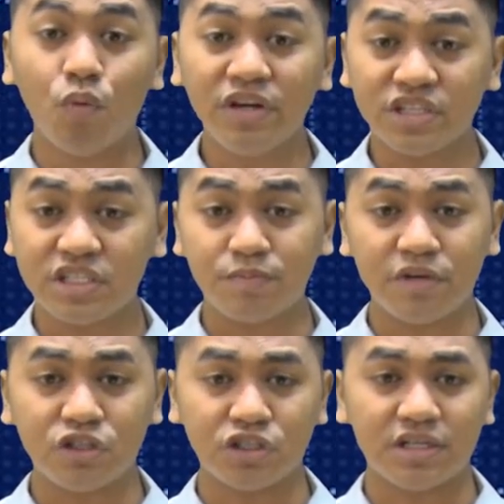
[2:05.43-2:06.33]
which
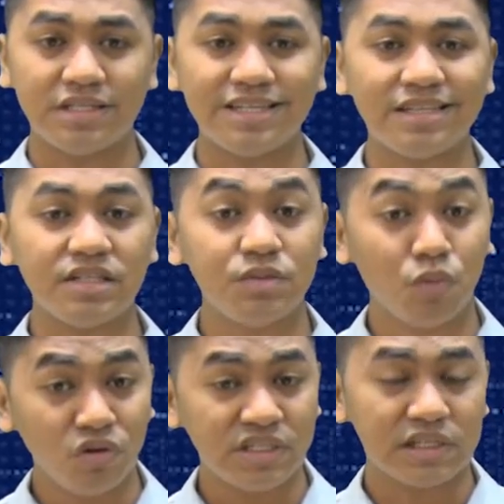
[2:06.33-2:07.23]
species it is
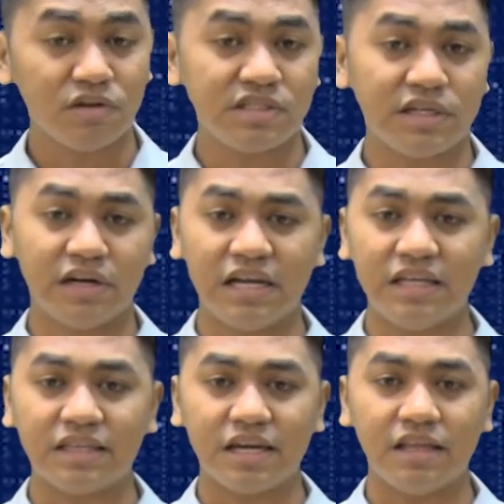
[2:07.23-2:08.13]
most closely
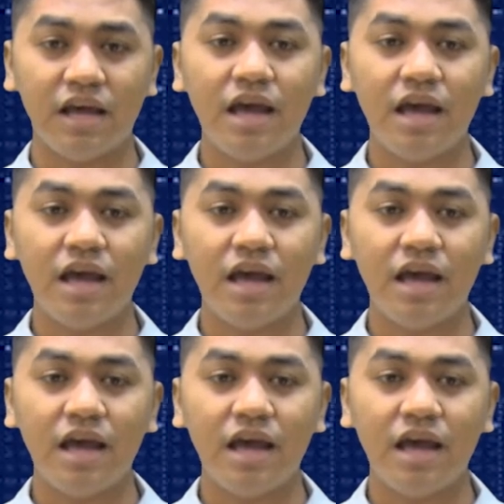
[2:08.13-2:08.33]
related